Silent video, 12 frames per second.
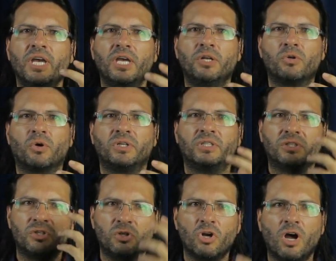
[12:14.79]
in order
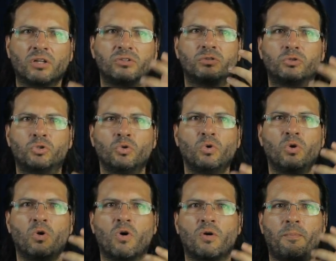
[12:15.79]
not to
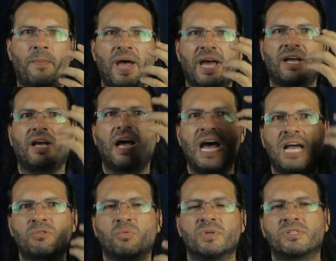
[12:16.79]
look back
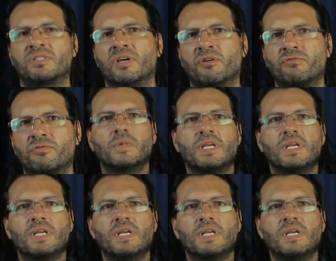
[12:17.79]
at oneself.